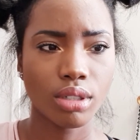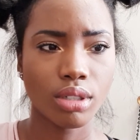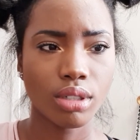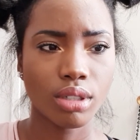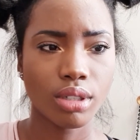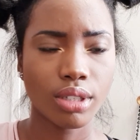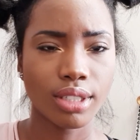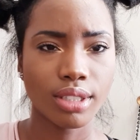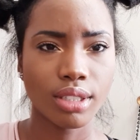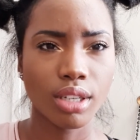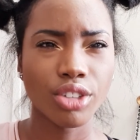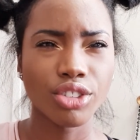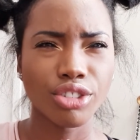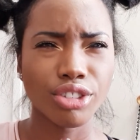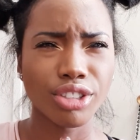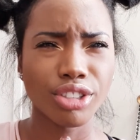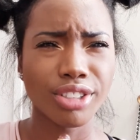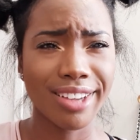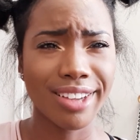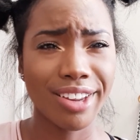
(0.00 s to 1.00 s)
this
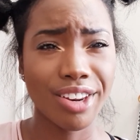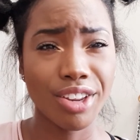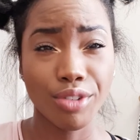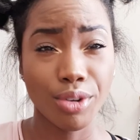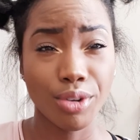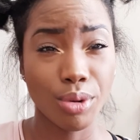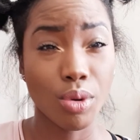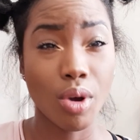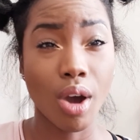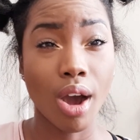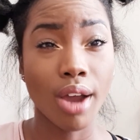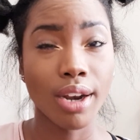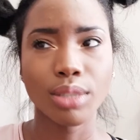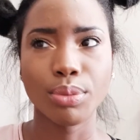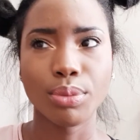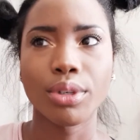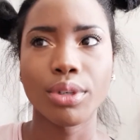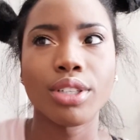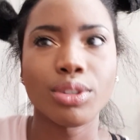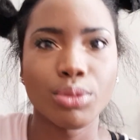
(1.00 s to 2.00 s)
understanding of who God is,
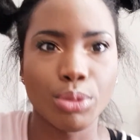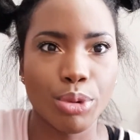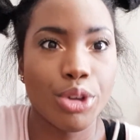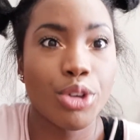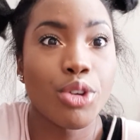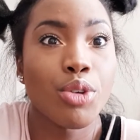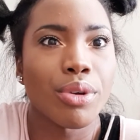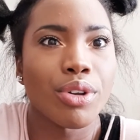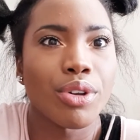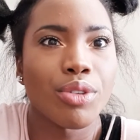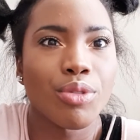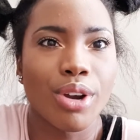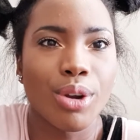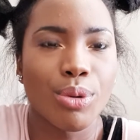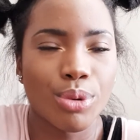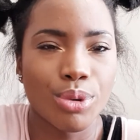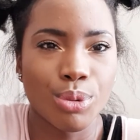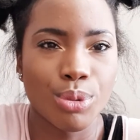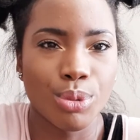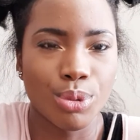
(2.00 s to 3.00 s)
because we're human, right?
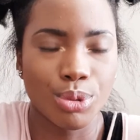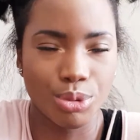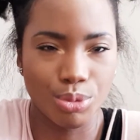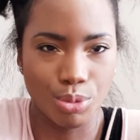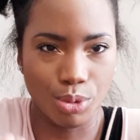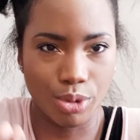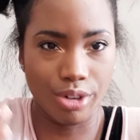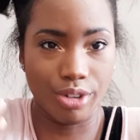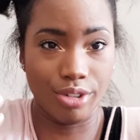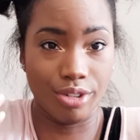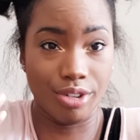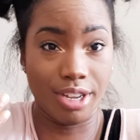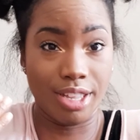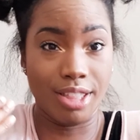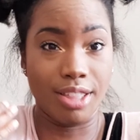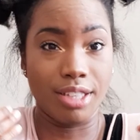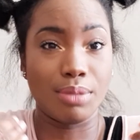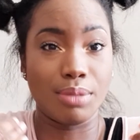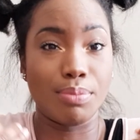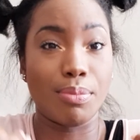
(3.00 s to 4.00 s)
We're in
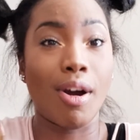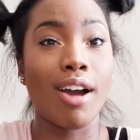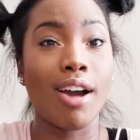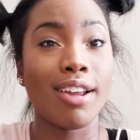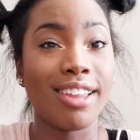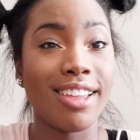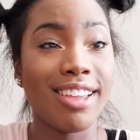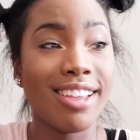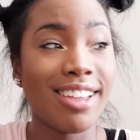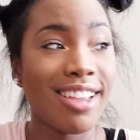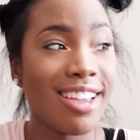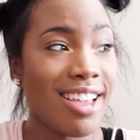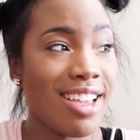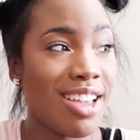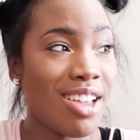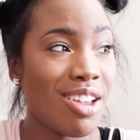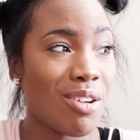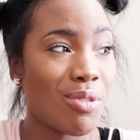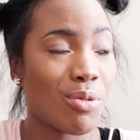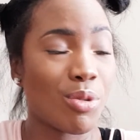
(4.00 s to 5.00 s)
this body,
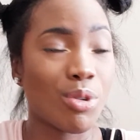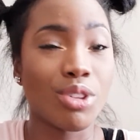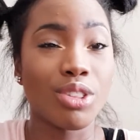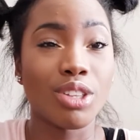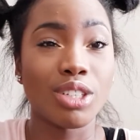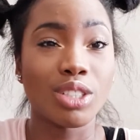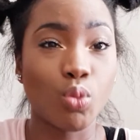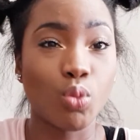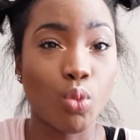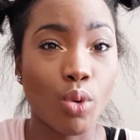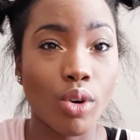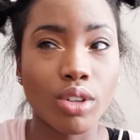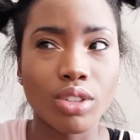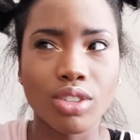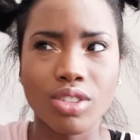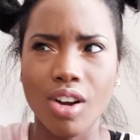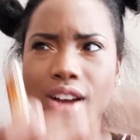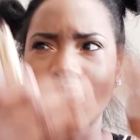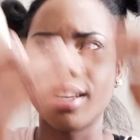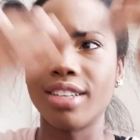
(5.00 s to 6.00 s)
we're in this world.
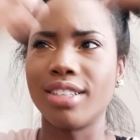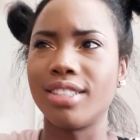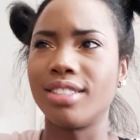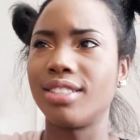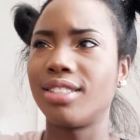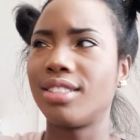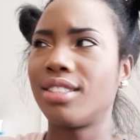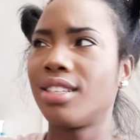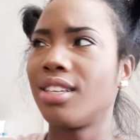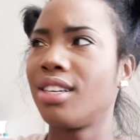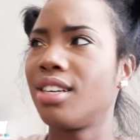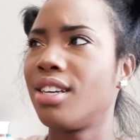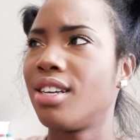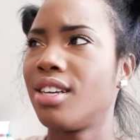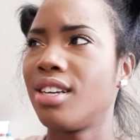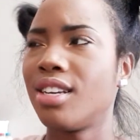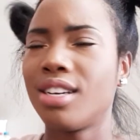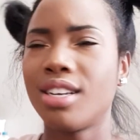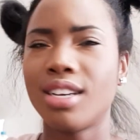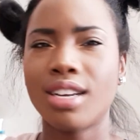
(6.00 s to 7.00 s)
God is
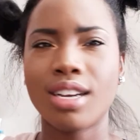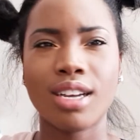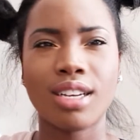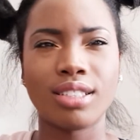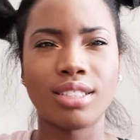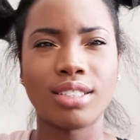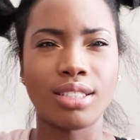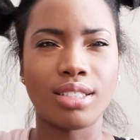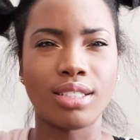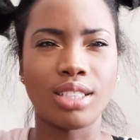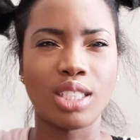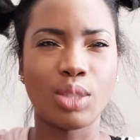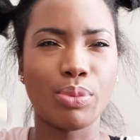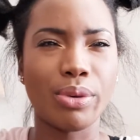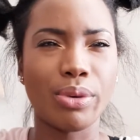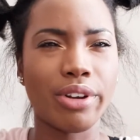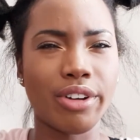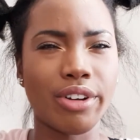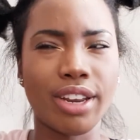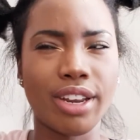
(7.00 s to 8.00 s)
a
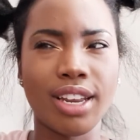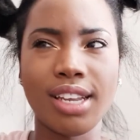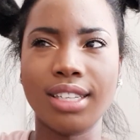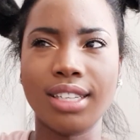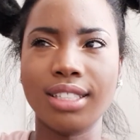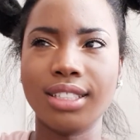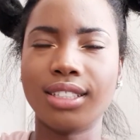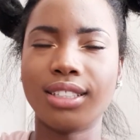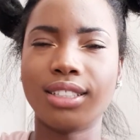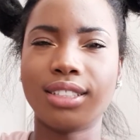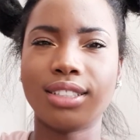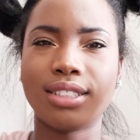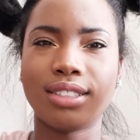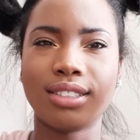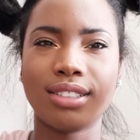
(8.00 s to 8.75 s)
spirit. He's